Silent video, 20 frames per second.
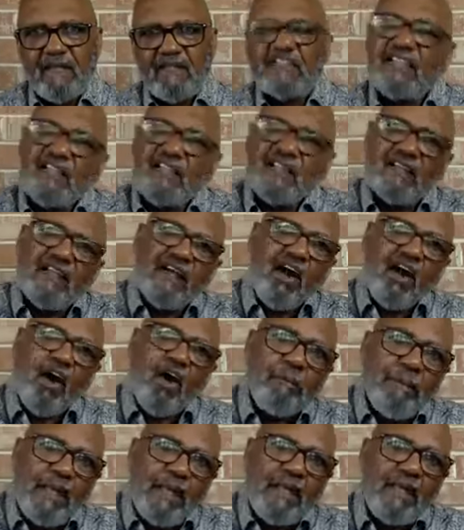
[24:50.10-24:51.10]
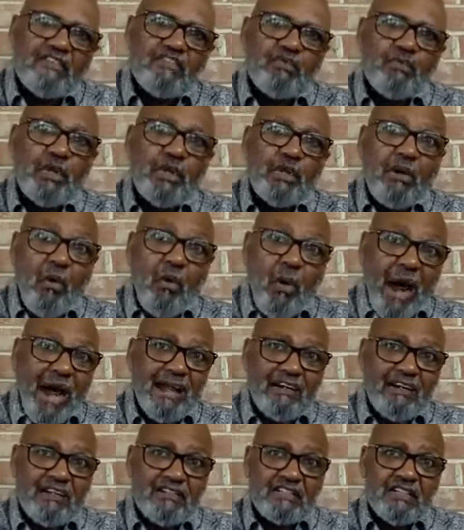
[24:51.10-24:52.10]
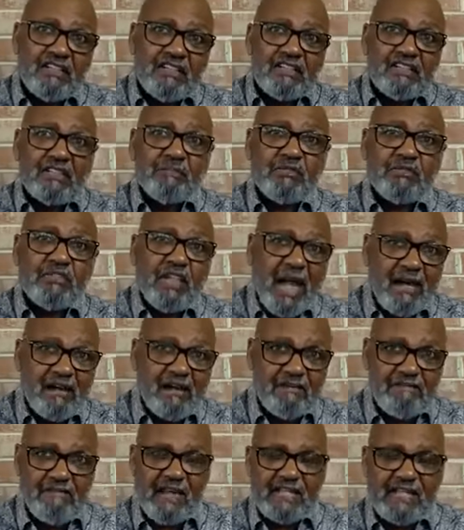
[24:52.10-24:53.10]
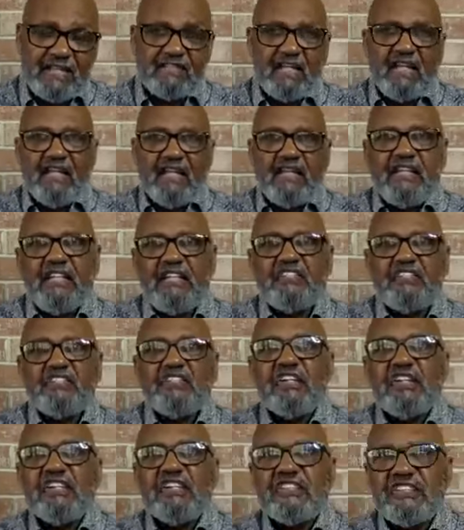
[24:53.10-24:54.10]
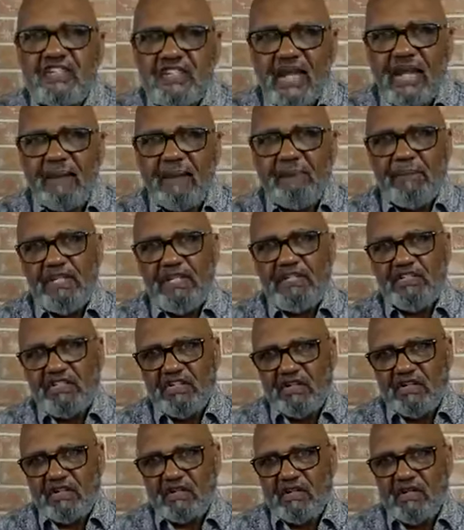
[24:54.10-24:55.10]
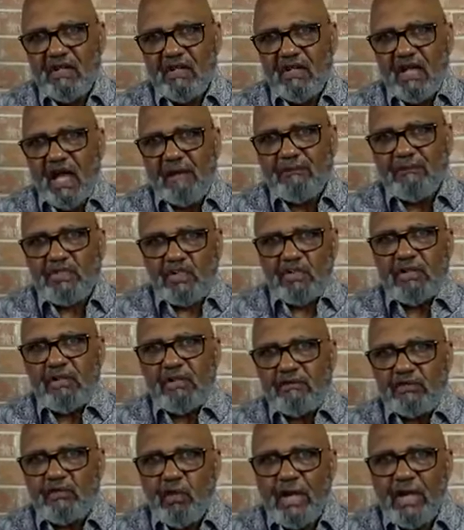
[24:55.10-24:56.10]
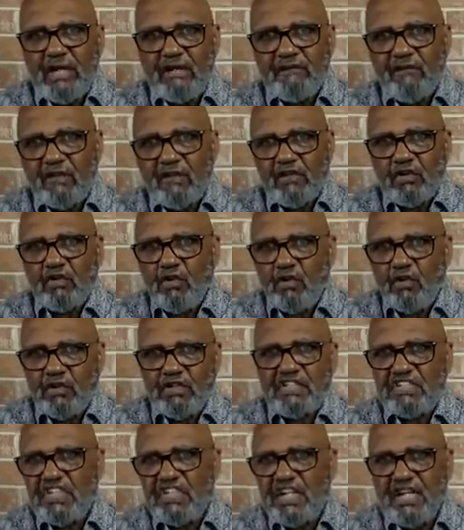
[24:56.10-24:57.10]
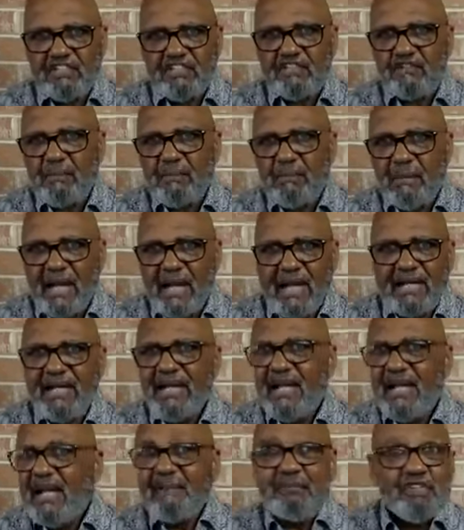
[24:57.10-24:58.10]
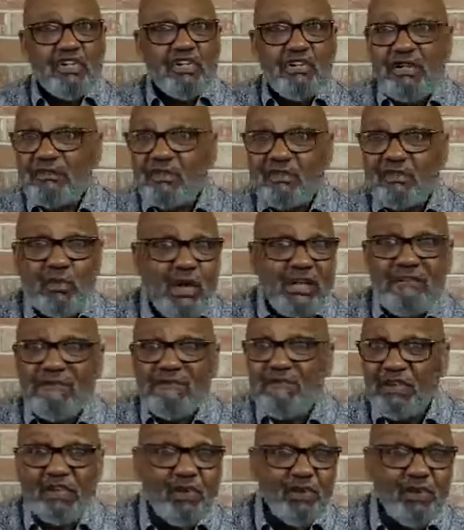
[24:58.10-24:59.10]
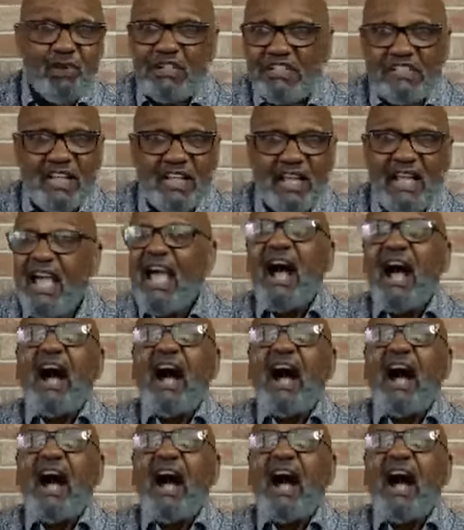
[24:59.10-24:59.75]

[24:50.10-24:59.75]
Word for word: See, obedience requires some sacrifice. Each step he took. I'm sure he was waiting for the Lord to change his mind. I'm sure he was waiting for the Lord to say,